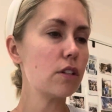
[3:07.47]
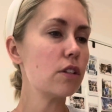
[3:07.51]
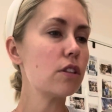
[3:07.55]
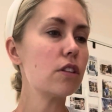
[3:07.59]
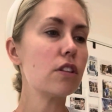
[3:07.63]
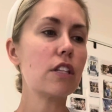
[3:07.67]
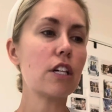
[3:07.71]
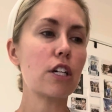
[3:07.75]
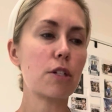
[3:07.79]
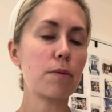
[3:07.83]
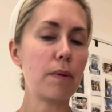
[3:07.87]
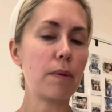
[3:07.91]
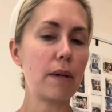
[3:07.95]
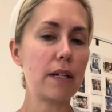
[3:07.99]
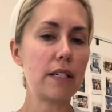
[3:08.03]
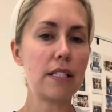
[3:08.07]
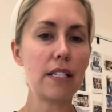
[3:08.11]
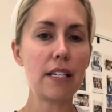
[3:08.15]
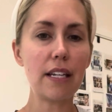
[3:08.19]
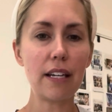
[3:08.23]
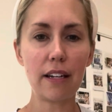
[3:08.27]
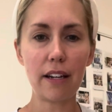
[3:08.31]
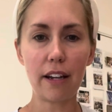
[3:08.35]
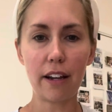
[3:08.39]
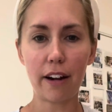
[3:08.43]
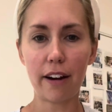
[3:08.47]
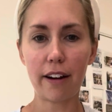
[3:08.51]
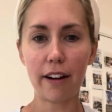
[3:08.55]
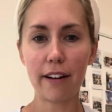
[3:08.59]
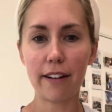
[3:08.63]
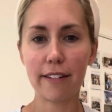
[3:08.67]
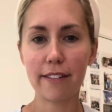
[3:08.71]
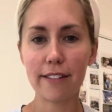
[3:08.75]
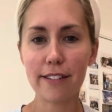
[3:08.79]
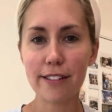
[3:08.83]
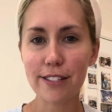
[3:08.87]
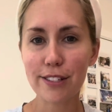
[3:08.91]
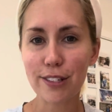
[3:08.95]
There's plenty in here.
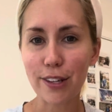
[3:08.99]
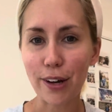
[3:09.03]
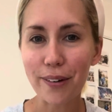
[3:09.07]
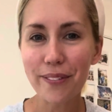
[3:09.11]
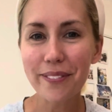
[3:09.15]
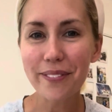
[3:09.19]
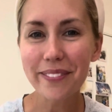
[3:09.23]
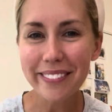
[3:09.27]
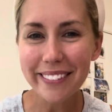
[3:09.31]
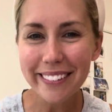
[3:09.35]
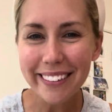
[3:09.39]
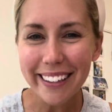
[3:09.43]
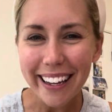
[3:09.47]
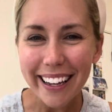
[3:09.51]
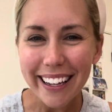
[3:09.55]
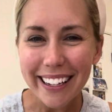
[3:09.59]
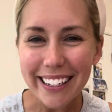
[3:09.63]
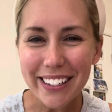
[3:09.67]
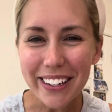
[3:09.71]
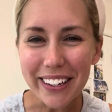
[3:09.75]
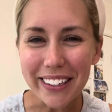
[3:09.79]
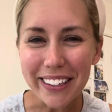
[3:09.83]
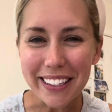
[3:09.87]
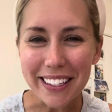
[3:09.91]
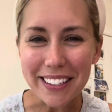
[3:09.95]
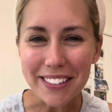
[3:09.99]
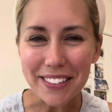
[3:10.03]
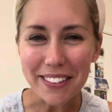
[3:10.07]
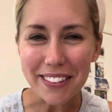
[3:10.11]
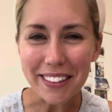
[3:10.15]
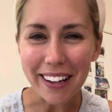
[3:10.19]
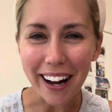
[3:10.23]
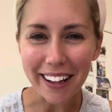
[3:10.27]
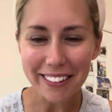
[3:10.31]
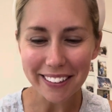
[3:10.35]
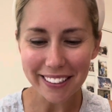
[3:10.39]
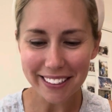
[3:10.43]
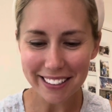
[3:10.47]
So doing this with
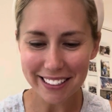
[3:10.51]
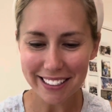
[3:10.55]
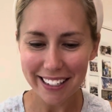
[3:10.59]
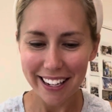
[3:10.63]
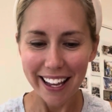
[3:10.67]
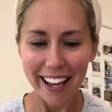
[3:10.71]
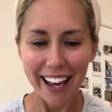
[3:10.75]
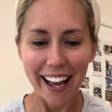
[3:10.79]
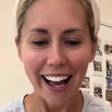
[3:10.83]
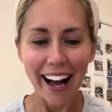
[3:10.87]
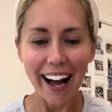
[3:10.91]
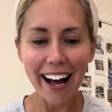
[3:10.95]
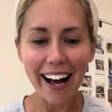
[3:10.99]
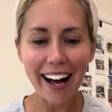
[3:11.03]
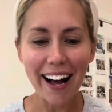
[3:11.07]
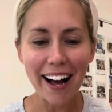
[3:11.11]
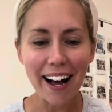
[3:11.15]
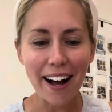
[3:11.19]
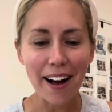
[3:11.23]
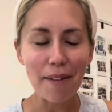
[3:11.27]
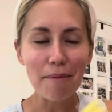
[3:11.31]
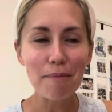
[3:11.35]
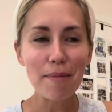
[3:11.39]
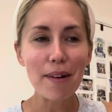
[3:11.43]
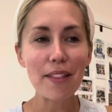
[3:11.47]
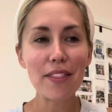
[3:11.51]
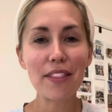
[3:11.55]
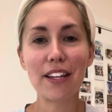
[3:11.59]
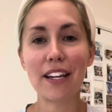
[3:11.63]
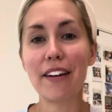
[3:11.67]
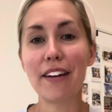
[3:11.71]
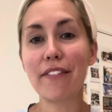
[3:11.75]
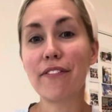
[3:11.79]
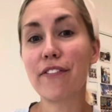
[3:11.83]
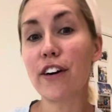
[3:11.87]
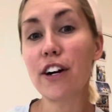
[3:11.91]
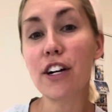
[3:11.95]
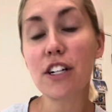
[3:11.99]
toddlers. Then the
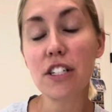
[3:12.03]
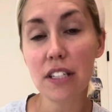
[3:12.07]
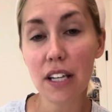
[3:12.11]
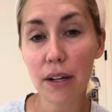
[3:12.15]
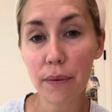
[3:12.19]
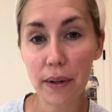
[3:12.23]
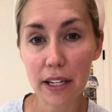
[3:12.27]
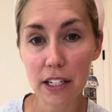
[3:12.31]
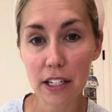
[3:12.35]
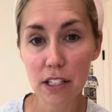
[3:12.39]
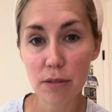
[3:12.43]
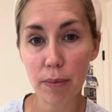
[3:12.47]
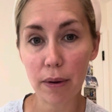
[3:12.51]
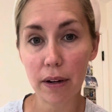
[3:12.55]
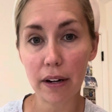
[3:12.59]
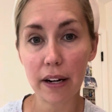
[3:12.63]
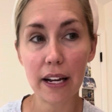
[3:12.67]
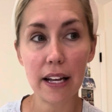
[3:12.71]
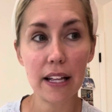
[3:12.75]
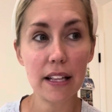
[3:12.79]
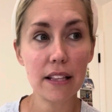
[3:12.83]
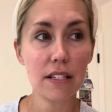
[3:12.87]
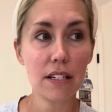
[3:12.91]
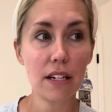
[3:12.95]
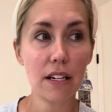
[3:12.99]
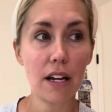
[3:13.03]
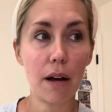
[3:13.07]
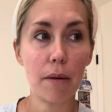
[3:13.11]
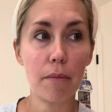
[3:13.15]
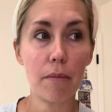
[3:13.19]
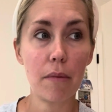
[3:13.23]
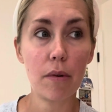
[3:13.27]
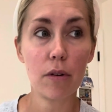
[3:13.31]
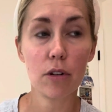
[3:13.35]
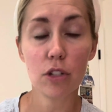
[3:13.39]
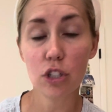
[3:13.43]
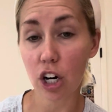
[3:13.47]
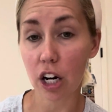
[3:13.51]
first thing we experienced
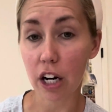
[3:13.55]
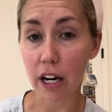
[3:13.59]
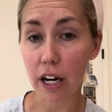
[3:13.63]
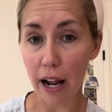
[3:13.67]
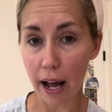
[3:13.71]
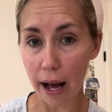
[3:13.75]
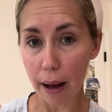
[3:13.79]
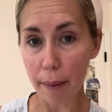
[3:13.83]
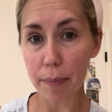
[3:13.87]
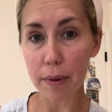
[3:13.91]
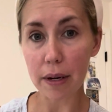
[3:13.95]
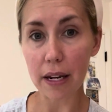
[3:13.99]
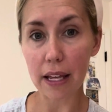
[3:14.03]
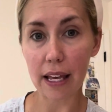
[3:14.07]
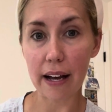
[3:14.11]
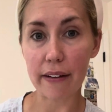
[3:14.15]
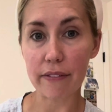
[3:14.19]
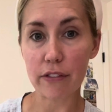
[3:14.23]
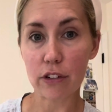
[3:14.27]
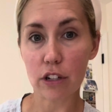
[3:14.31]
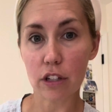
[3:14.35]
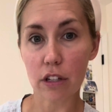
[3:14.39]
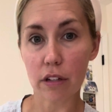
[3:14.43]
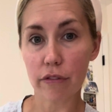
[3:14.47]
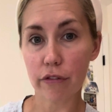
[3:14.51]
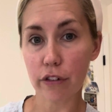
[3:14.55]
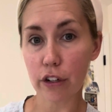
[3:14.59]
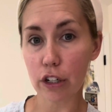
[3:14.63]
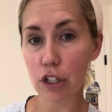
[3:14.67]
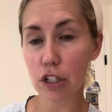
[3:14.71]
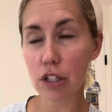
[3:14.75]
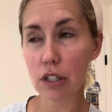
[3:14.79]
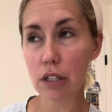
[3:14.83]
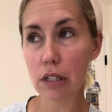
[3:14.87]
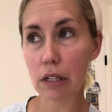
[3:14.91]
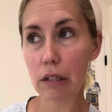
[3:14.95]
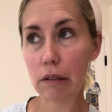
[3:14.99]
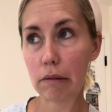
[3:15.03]
started happening
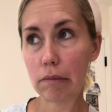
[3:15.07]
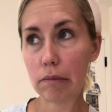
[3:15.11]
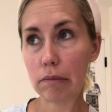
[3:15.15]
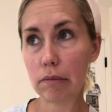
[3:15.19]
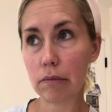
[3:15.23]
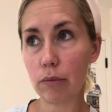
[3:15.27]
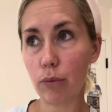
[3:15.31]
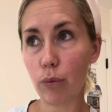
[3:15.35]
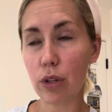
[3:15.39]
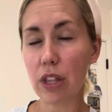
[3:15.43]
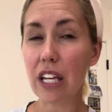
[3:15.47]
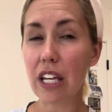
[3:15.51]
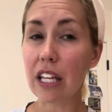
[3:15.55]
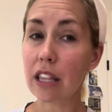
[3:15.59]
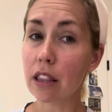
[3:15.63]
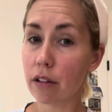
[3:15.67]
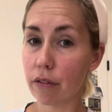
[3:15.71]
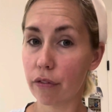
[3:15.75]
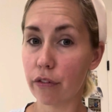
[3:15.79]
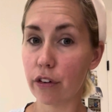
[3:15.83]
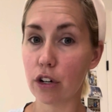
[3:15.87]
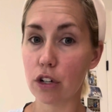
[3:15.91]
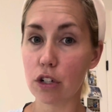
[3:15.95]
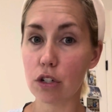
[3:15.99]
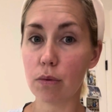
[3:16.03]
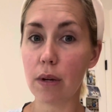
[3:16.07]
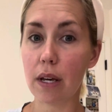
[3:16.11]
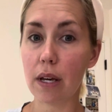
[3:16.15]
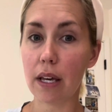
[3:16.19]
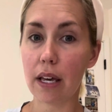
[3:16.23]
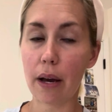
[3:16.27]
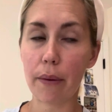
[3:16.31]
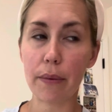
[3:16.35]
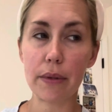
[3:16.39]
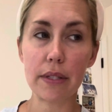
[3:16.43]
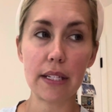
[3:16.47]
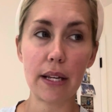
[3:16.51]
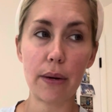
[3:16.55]
within the first week, I
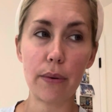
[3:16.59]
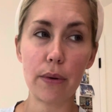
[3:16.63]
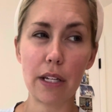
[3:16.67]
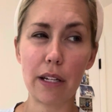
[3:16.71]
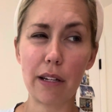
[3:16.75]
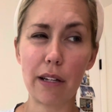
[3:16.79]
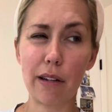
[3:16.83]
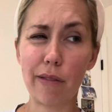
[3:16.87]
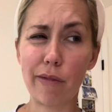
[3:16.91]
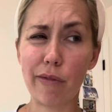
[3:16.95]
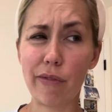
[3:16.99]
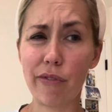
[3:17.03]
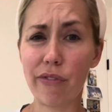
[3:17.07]
would say within